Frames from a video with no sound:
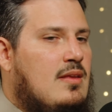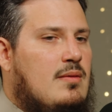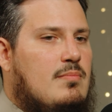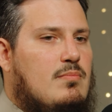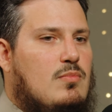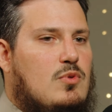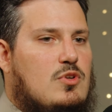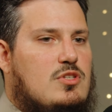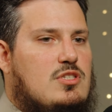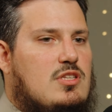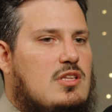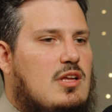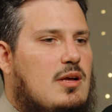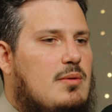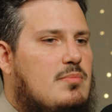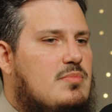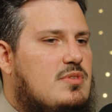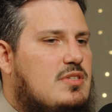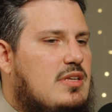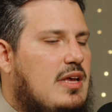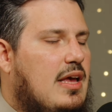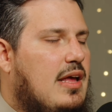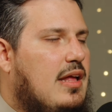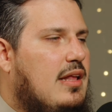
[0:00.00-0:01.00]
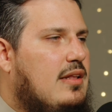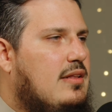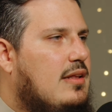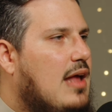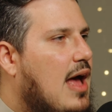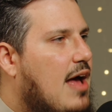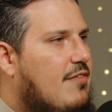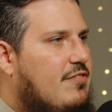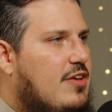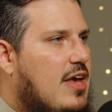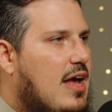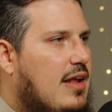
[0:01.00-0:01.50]
Muslims in
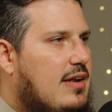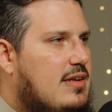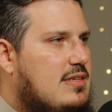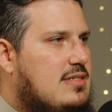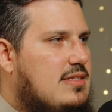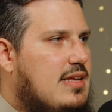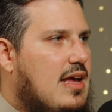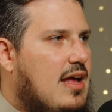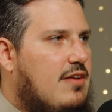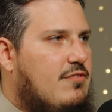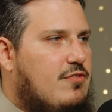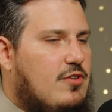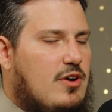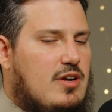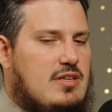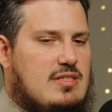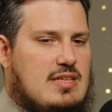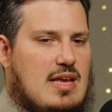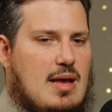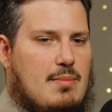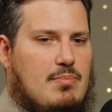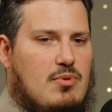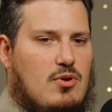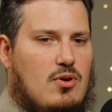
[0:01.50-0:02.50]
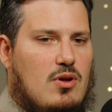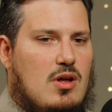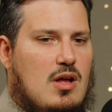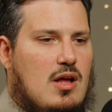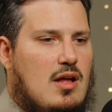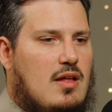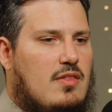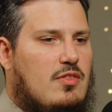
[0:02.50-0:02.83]
Afghanistan, for example,